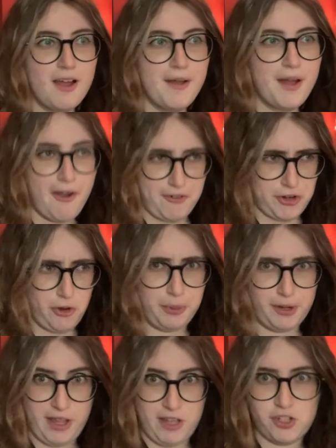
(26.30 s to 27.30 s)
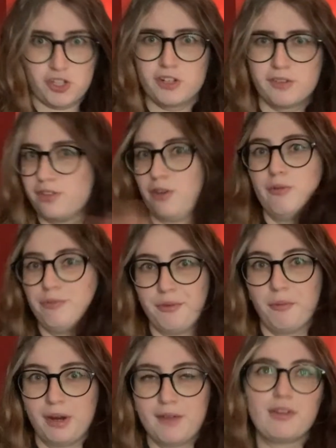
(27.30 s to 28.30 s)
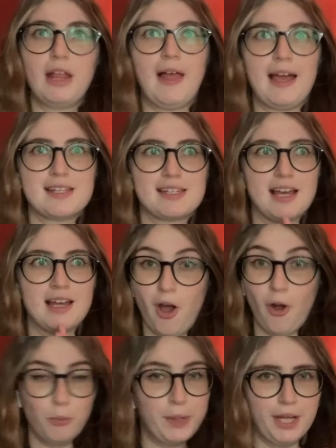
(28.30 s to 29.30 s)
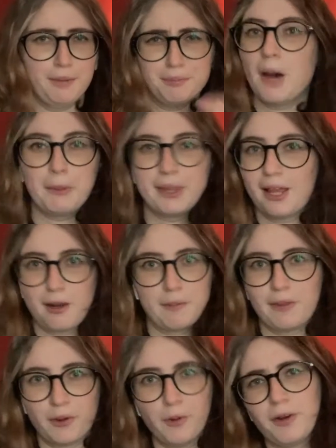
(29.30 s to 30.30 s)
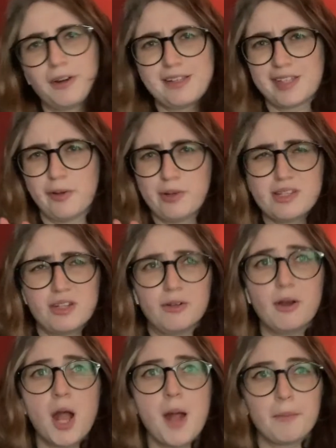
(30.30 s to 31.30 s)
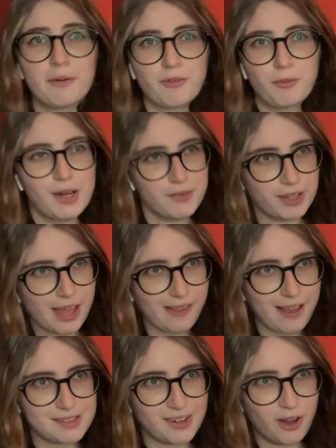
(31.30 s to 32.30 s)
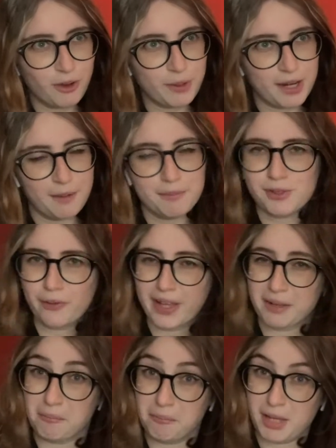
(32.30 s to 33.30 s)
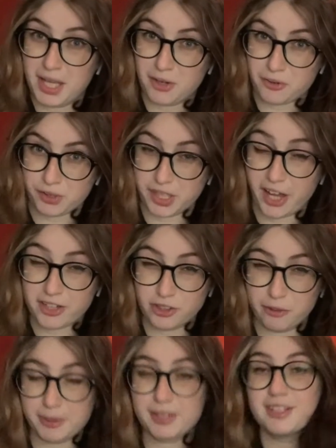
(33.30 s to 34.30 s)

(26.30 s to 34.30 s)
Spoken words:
October-ish, so from whenever the last haul went up. I'll put that up in the corner as I always do, but from whenever that last haul went up, so like mid-early September